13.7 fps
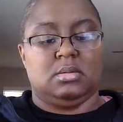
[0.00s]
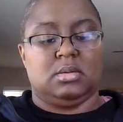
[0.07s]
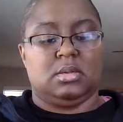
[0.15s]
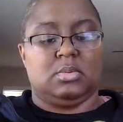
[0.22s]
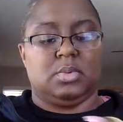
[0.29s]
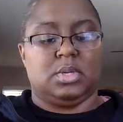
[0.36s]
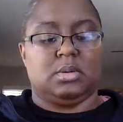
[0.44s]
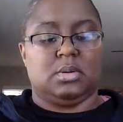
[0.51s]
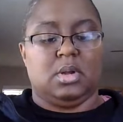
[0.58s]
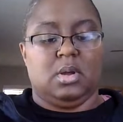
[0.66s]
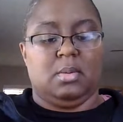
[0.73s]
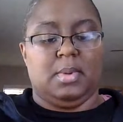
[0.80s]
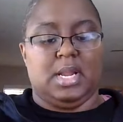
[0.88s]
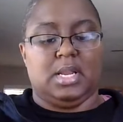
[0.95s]
And we're gonna
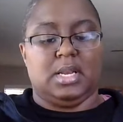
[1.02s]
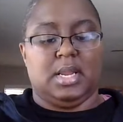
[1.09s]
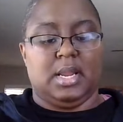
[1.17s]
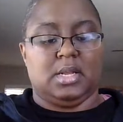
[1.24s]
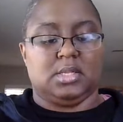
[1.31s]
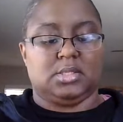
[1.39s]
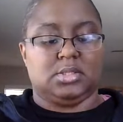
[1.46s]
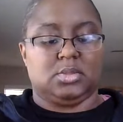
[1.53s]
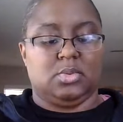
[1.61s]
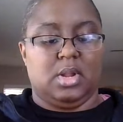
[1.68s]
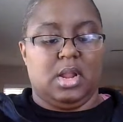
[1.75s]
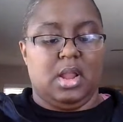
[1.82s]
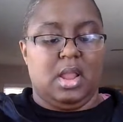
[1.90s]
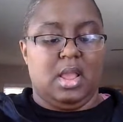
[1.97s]
go back down to a
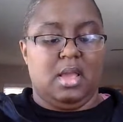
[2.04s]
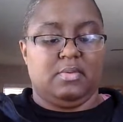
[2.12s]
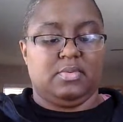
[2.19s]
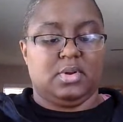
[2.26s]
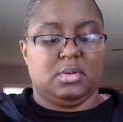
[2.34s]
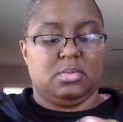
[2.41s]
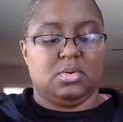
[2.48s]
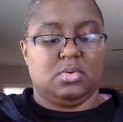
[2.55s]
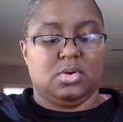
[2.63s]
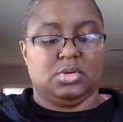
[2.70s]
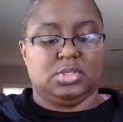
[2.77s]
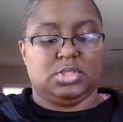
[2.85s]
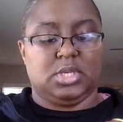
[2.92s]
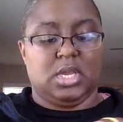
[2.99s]
half double
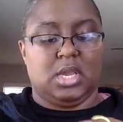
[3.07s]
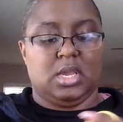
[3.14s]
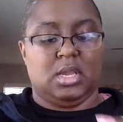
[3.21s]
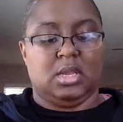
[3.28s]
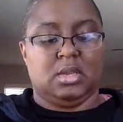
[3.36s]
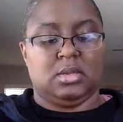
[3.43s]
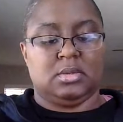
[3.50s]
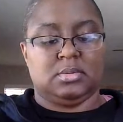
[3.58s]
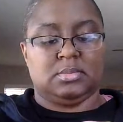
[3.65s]
crochet.